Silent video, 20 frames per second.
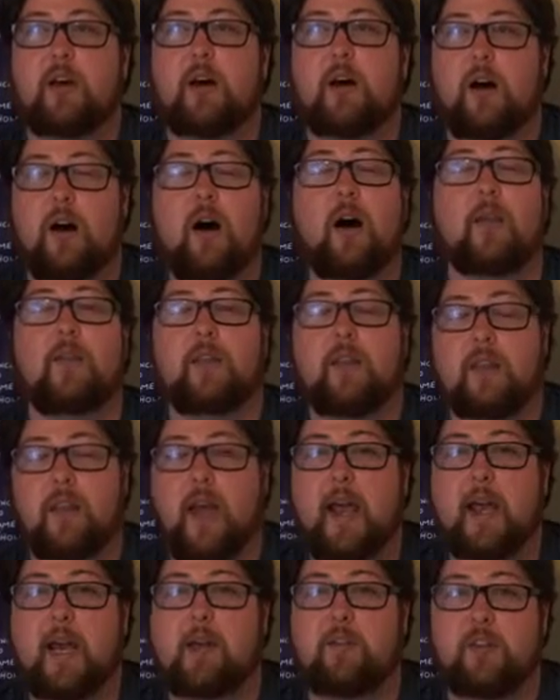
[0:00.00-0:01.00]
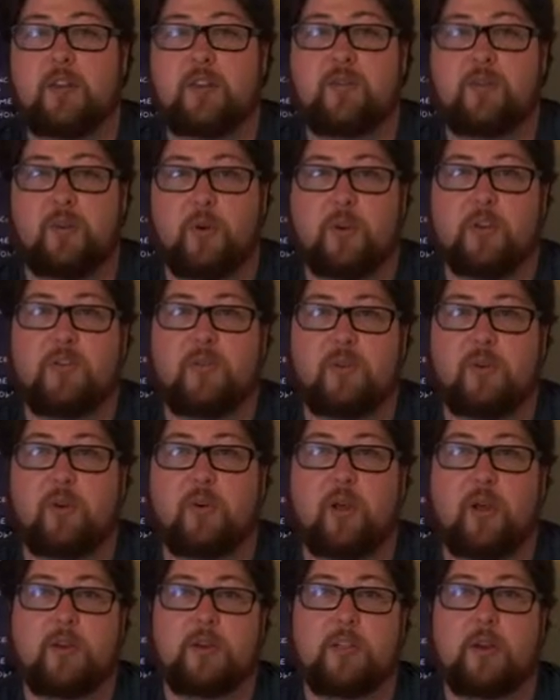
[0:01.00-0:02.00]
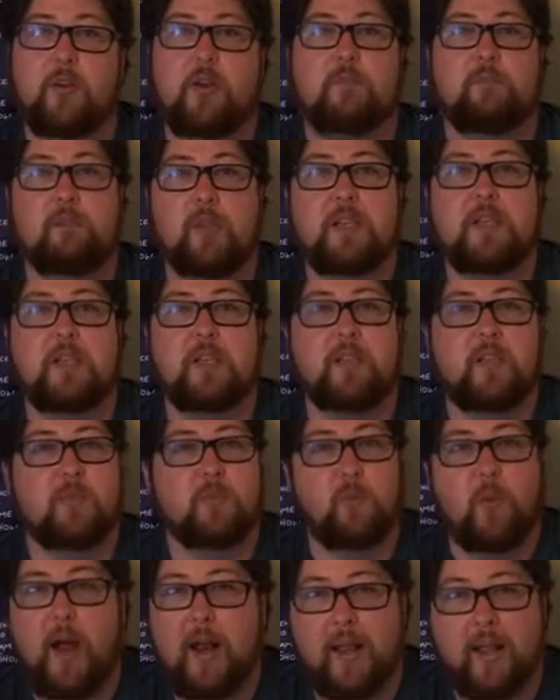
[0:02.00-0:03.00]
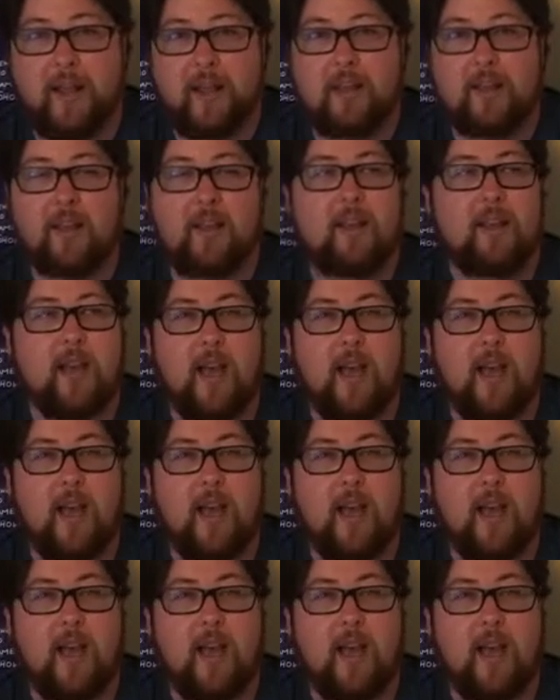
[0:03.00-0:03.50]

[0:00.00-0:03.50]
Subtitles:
on the night of his first furlough, so he misses his wedding,